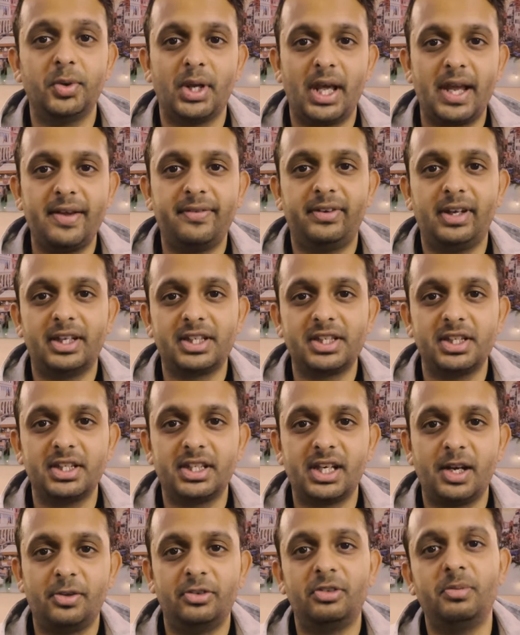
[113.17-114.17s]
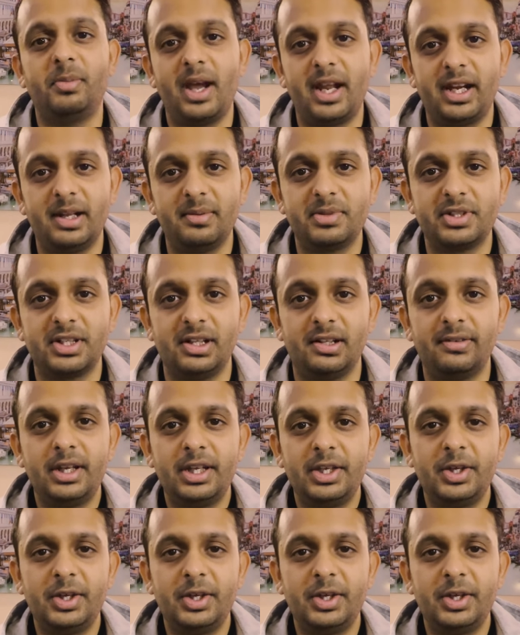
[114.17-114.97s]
life lessons out of the man himself.